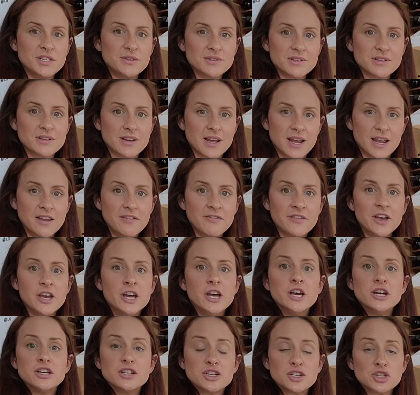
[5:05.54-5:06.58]
use a knife
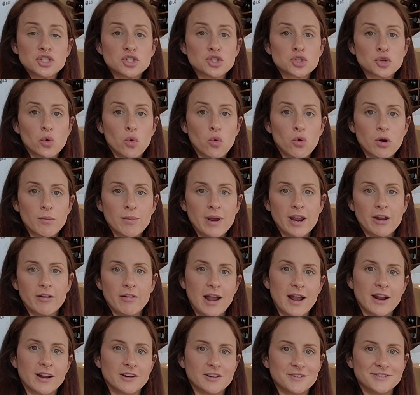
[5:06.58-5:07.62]
to score my
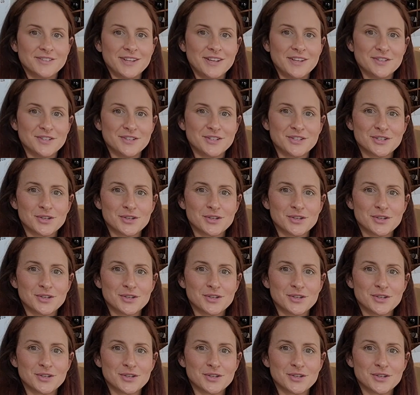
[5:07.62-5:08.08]
crackers into